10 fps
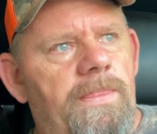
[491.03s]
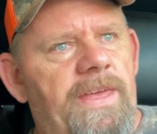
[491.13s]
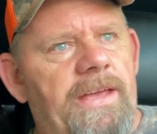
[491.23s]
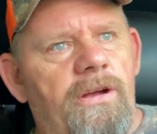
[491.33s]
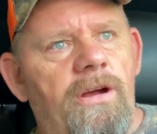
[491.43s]

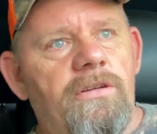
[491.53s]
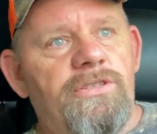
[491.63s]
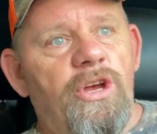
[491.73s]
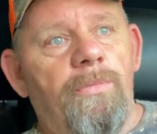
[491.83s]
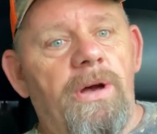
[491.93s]
Thank her
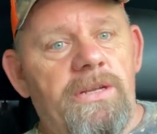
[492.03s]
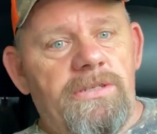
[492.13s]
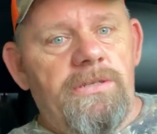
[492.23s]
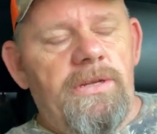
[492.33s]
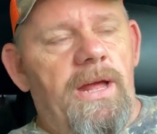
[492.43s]
so
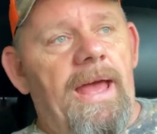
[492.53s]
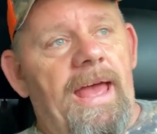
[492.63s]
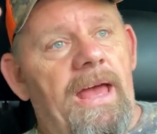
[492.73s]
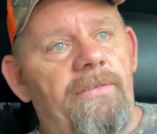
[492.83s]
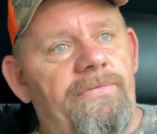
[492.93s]
much, and I
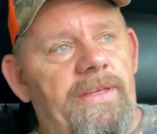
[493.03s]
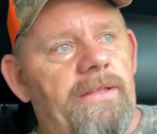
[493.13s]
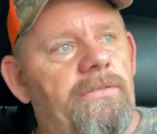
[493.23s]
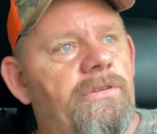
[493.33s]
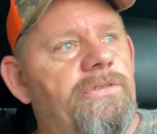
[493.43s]
have
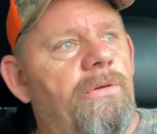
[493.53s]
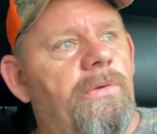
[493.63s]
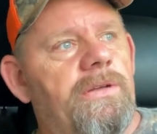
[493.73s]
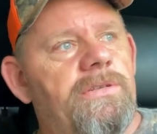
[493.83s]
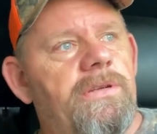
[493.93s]
thanked her so
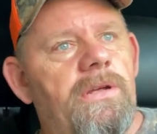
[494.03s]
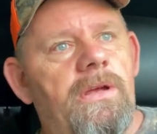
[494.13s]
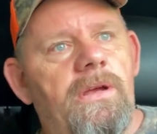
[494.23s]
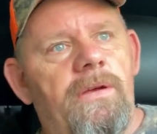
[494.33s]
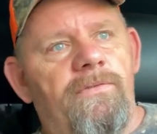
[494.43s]
much
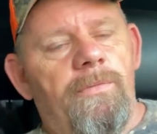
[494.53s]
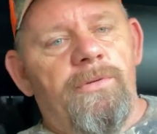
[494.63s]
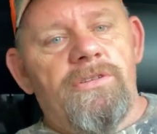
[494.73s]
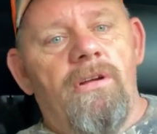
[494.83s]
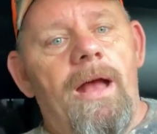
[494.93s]
for
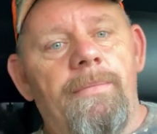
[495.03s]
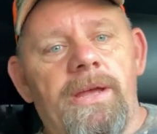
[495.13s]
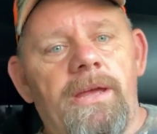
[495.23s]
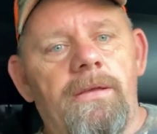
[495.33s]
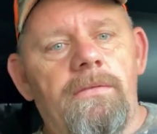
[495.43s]

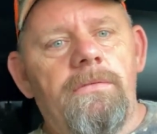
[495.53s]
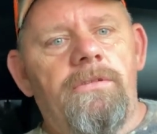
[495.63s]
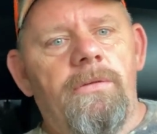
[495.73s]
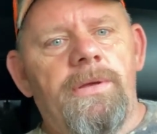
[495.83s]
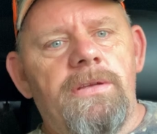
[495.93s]
prescribing it
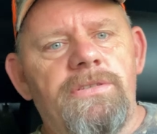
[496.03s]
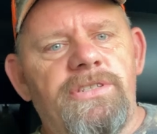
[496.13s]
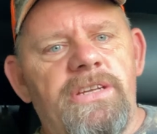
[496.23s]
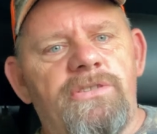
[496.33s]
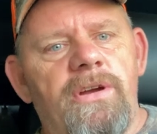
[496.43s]
to me.
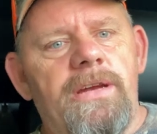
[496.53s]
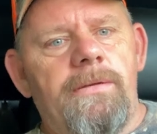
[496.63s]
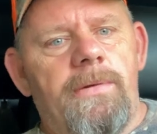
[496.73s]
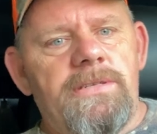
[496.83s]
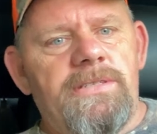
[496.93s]
She
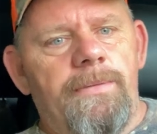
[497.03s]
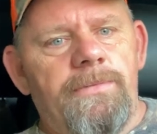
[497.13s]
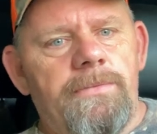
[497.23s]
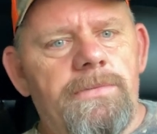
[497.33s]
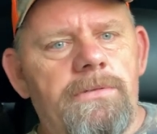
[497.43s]
treated my
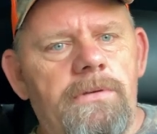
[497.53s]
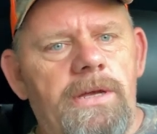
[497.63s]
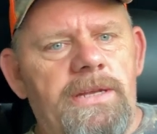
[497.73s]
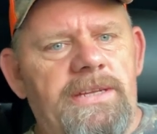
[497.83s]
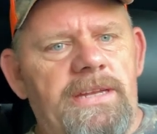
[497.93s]
symptoms
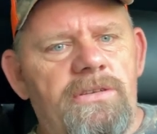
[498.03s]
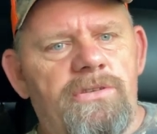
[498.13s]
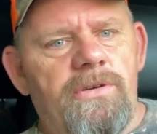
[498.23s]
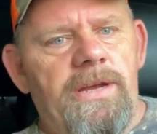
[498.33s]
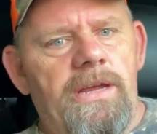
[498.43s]
and didn't
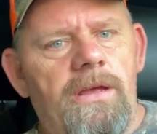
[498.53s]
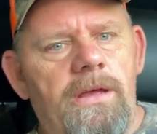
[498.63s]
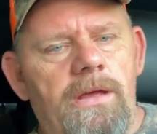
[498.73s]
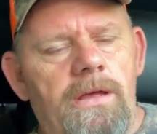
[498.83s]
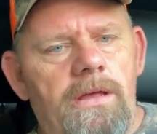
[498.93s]
treat
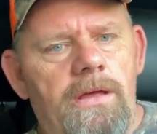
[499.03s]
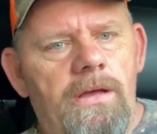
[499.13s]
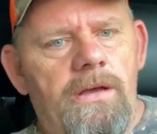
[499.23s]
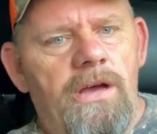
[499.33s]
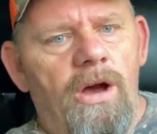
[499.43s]

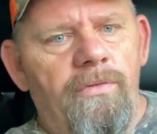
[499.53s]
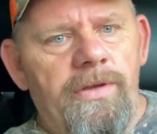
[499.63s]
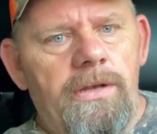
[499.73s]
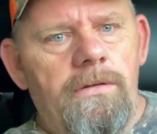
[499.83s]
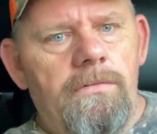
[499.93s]

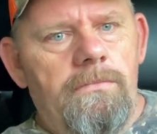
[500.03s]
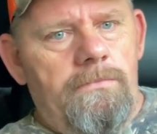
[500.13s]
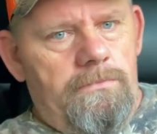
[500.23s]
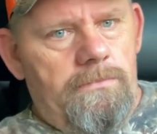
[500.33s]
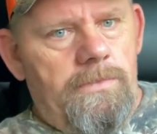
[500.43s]
COVID.
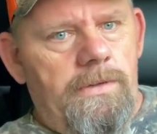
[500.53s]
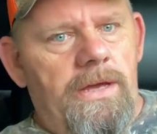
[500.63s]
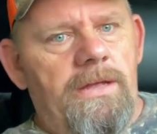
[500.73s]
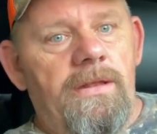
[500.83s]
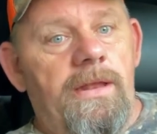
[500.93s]

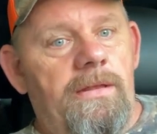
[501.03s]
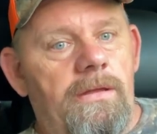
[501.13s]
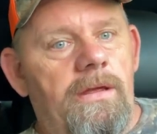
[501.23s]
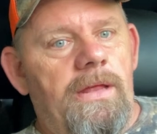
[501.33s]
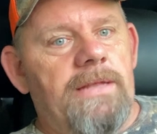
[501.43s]
Okay,
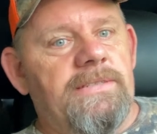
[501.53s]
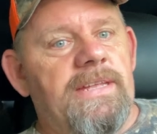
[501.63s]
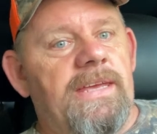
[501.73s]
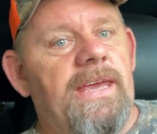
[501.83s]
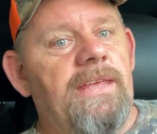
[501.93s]
that's
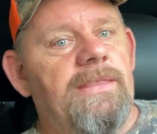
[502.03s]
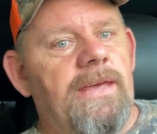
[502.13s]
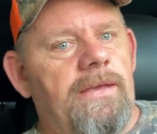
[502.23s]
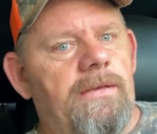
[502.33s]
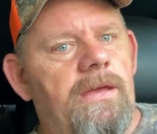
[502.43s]
the key
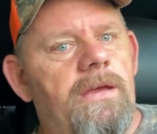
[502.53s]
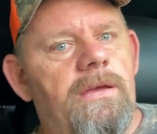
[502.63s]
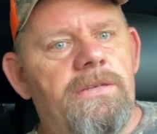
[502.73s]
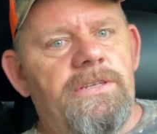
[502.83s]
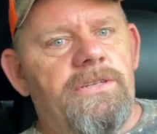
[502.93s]
thing.
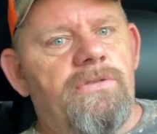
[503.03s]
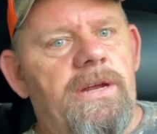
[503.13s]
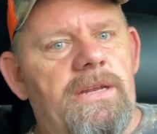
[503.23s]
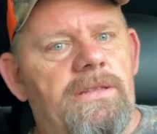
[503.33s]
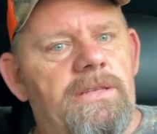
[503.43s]
She
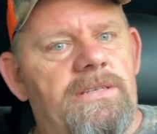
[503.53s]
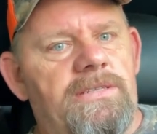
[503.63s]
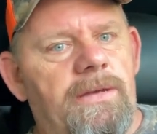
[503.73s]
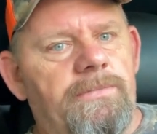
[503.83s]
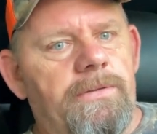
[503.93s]
treated the
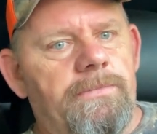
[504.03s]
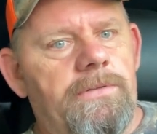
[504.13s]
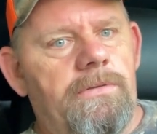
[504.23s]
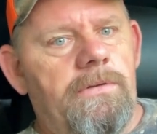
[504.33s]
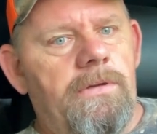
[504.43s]

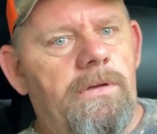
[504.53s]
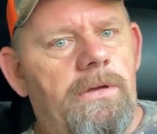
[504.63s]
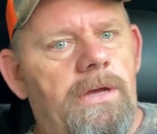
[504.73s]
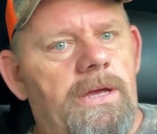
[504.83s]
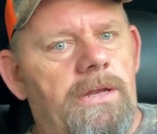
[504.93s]
symptoms
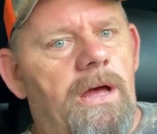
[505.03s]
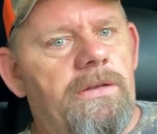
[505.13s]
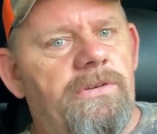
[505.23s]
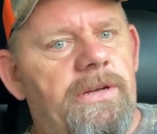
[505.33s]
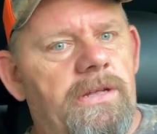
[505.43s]
and
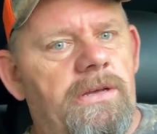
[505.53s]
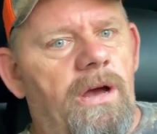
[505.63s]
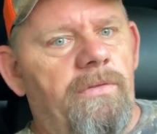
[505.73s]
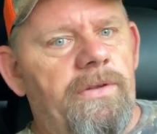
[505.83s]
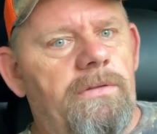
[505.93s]
not treated
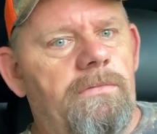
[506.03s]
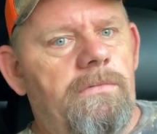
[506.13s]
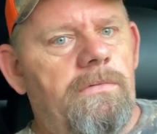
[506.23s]
COVID.